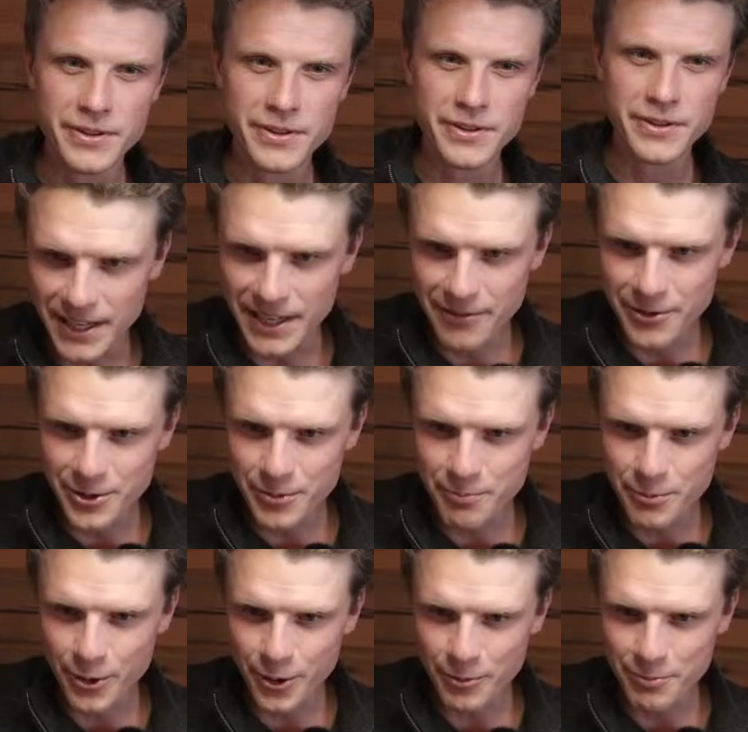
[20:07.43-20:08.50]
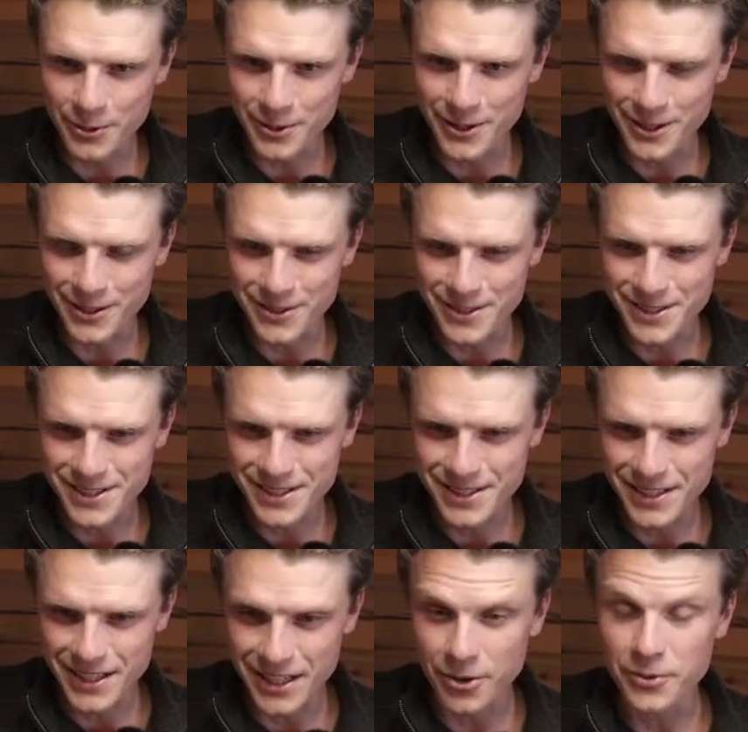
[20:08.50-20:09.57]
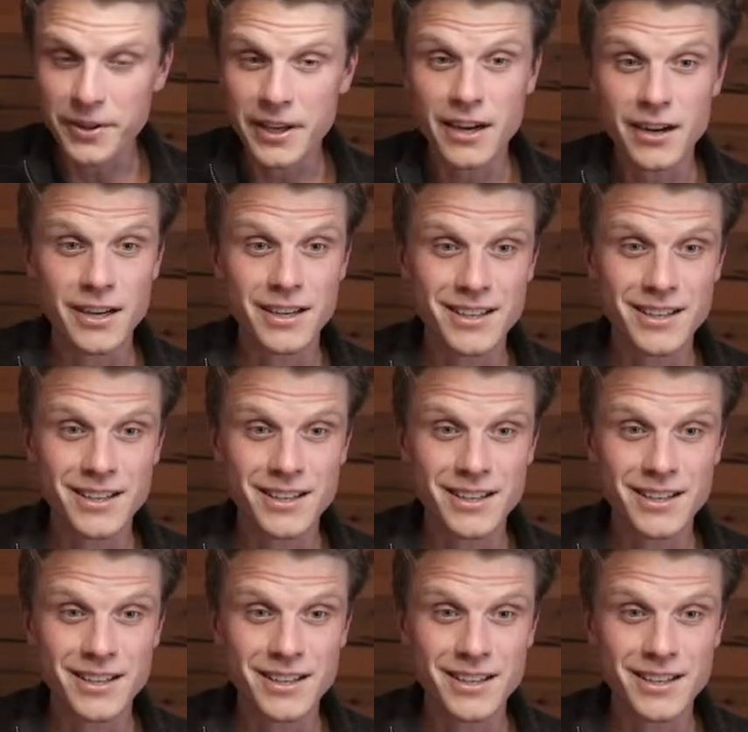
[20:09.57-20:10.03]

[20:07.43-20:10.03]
I never knew purple colors. Oh, they are.